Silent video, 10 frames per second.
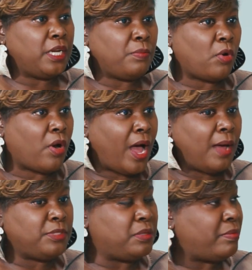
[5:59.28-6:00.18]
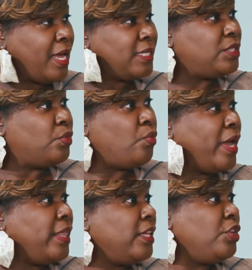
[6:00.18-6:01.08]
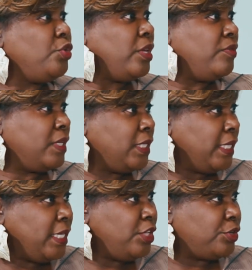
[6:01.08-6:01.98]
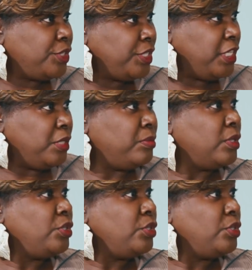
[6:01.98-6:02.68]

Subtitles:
up or optimize the way that you even lead your team